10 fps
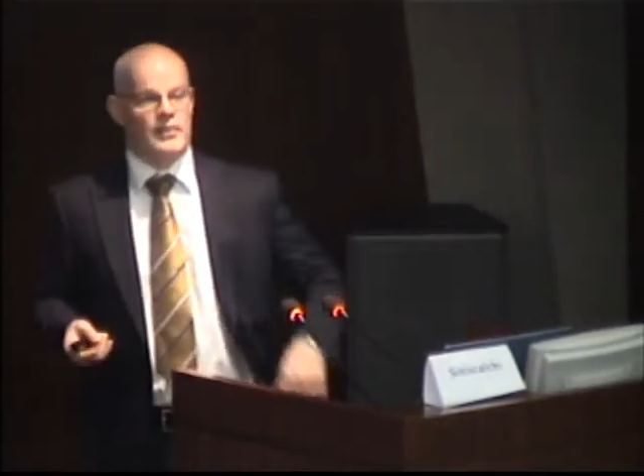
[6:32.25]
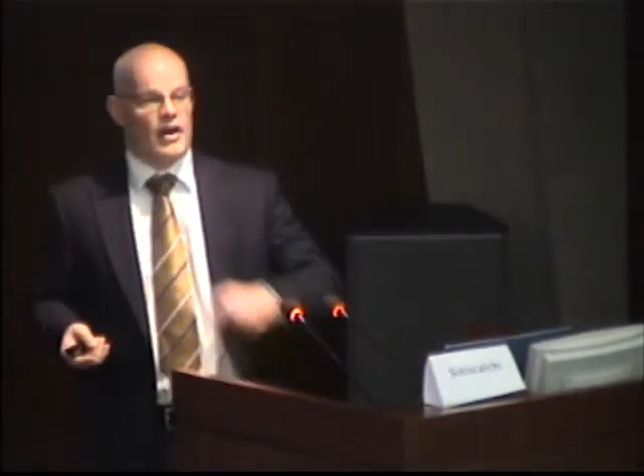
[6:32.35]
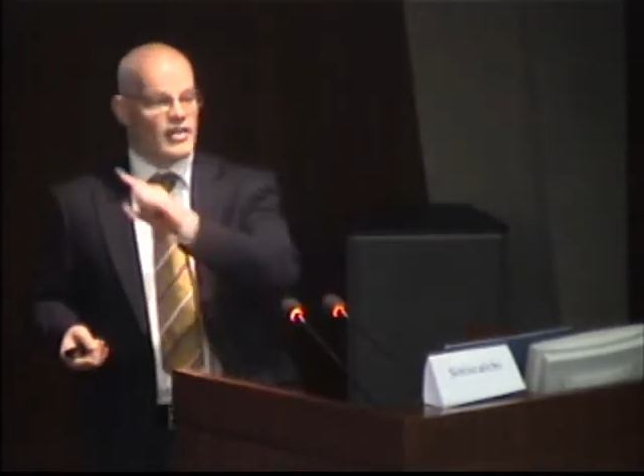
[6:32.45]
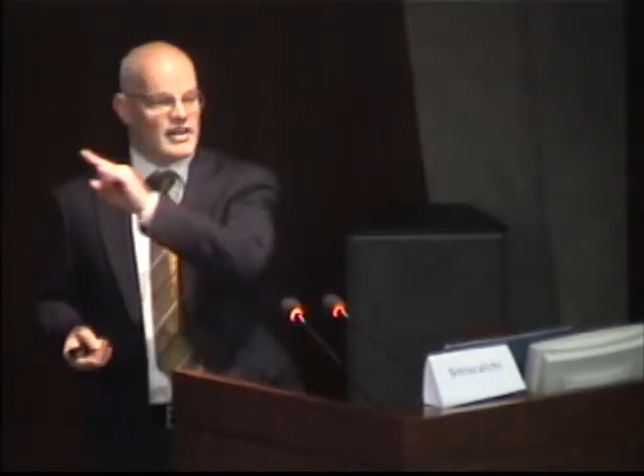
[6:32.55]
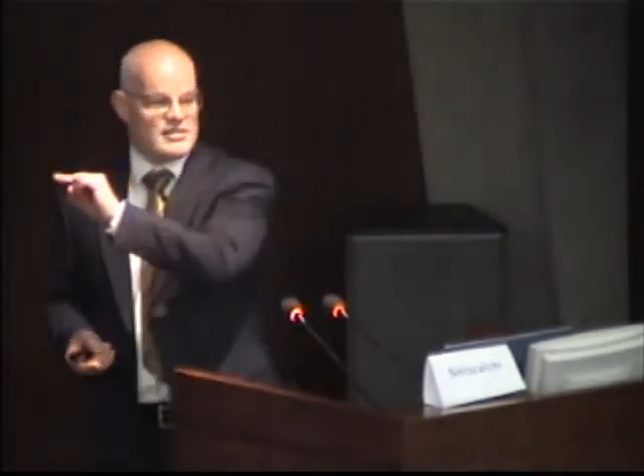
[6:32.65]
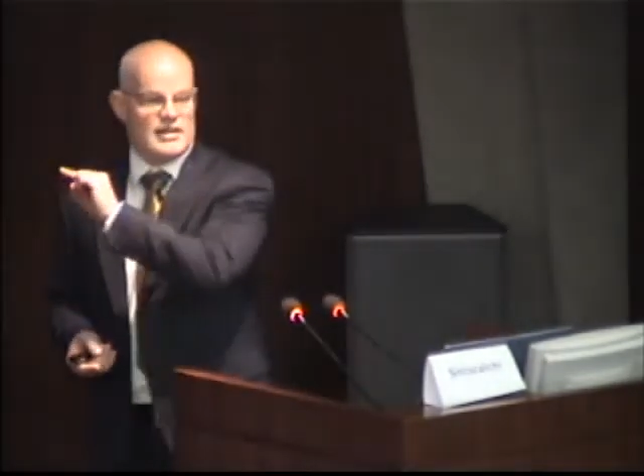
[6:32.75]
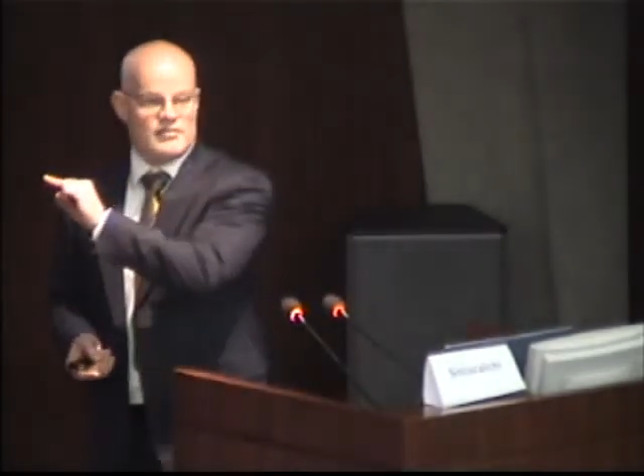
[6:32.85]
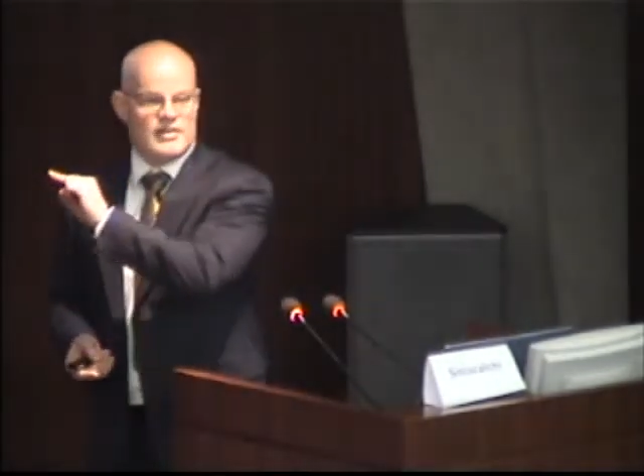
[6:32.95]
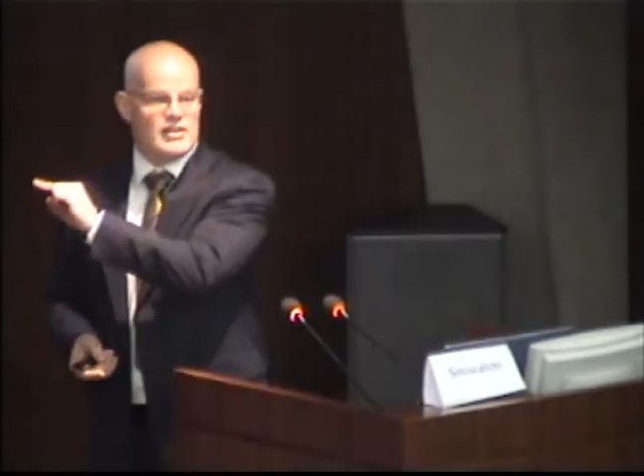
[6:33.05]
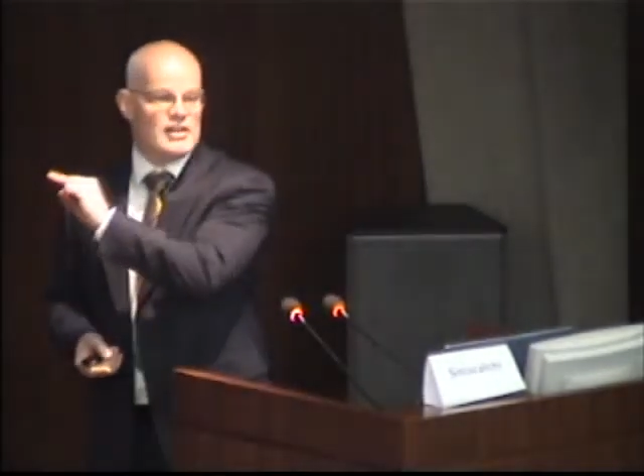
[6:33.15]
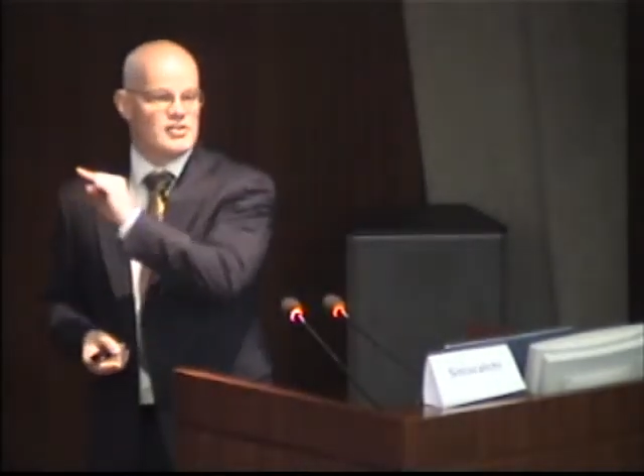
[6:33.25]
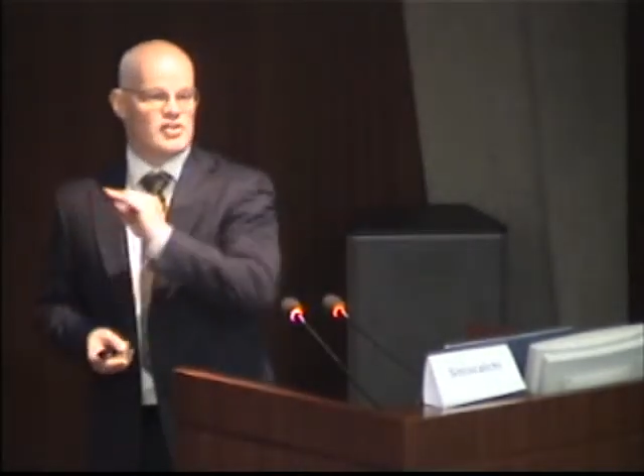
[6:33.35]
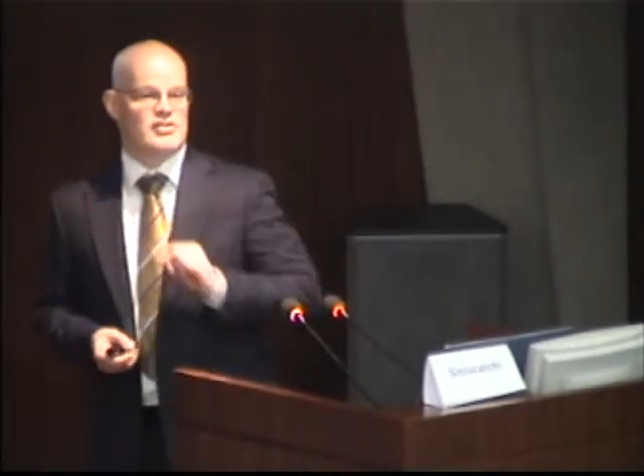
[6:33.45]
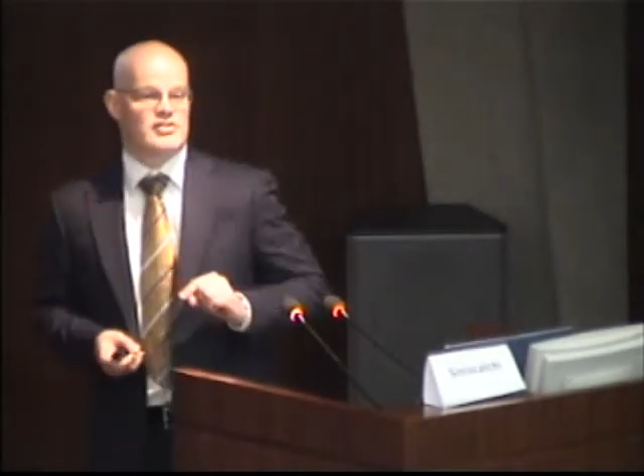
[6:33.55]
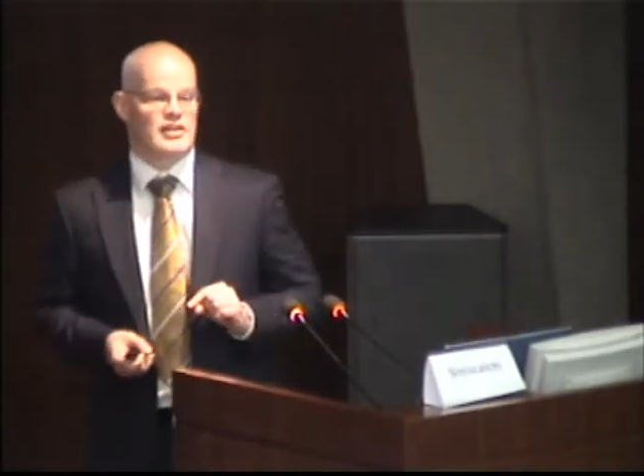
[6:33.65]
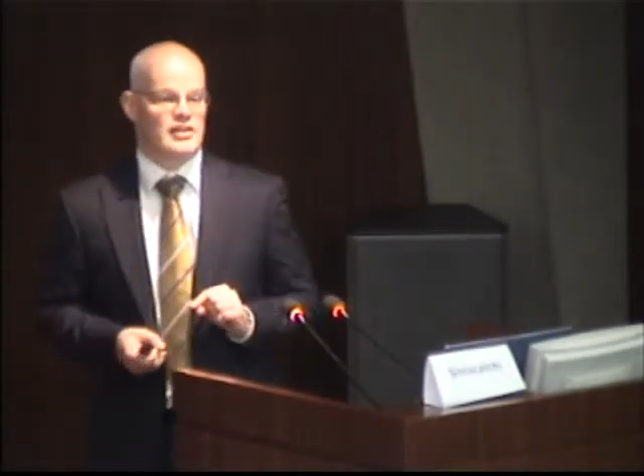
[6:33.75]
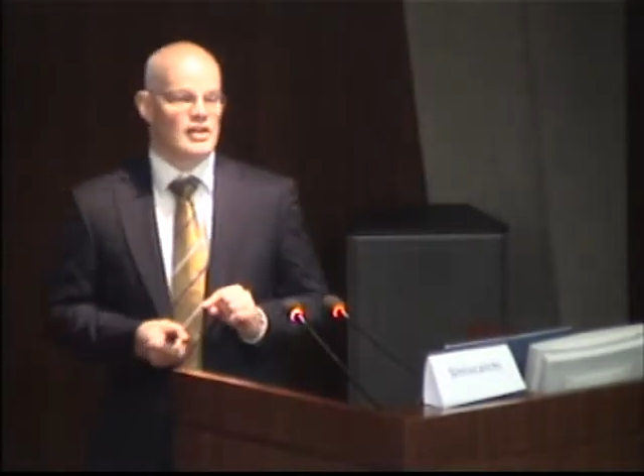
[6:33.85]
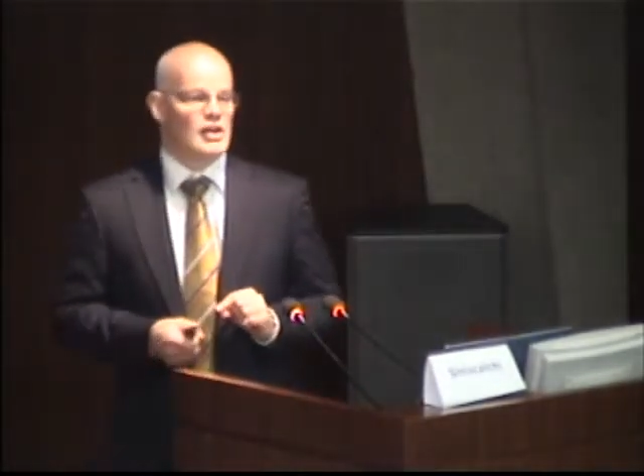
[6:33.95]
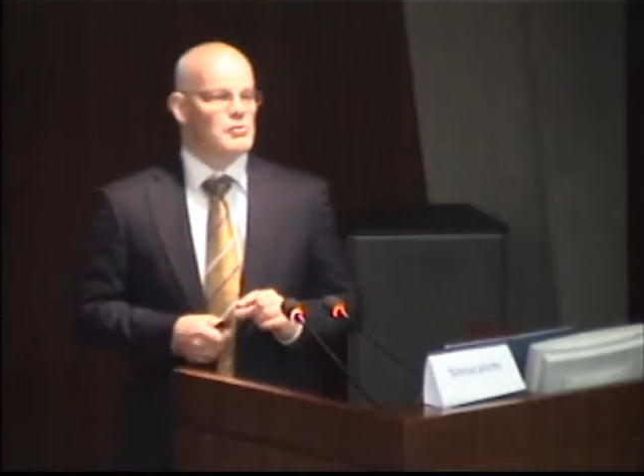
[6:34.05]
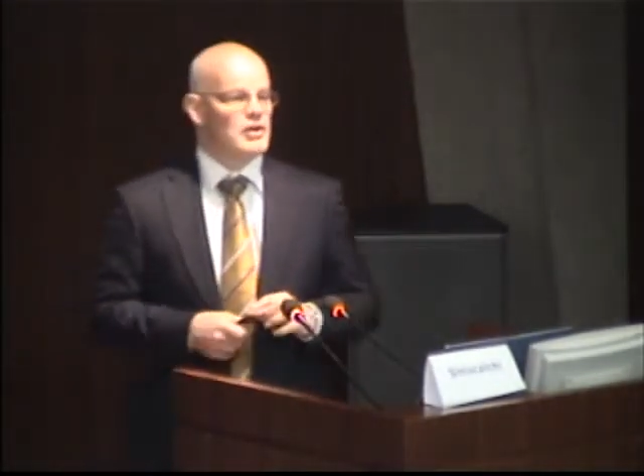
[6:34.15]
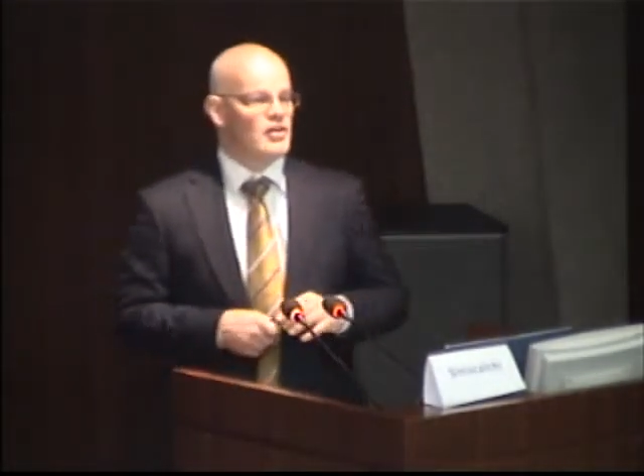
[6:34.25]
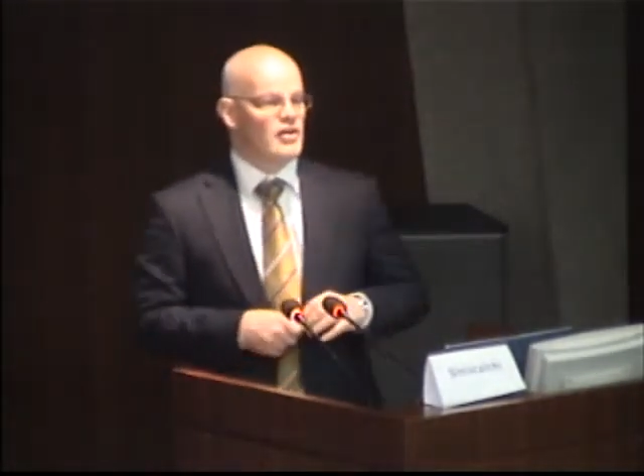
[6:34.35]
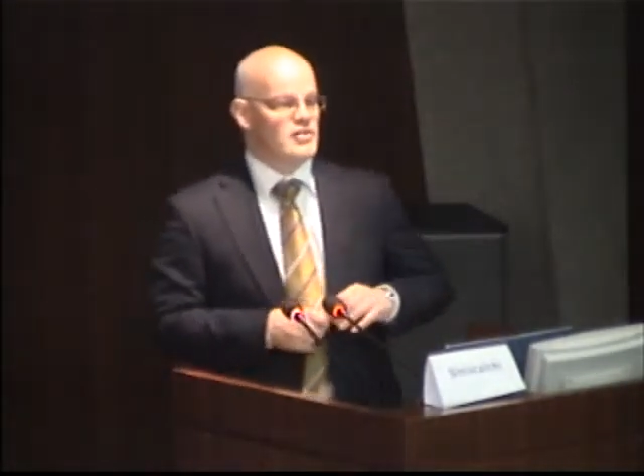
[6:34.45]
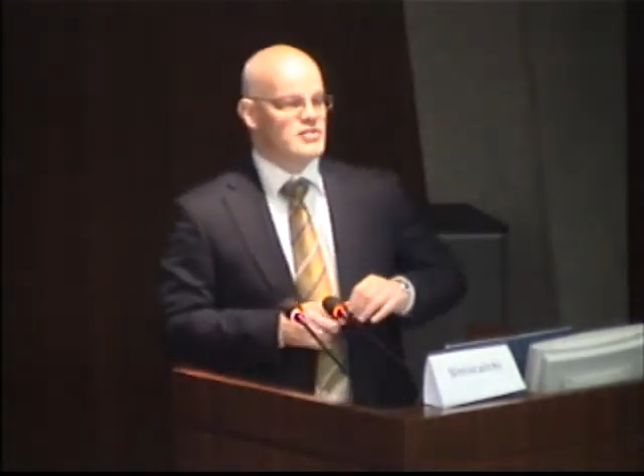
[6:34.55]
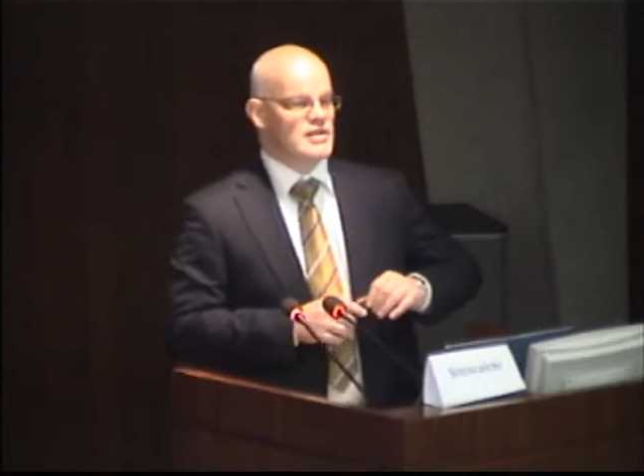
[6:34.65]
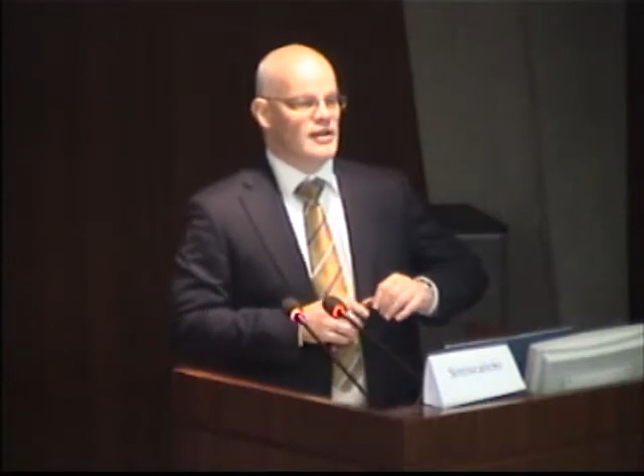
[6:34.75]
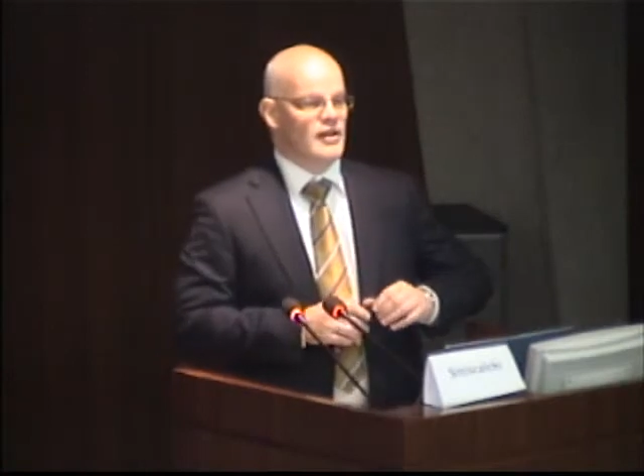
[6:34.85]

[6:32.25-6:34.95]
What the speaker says: Now that's very interesting, because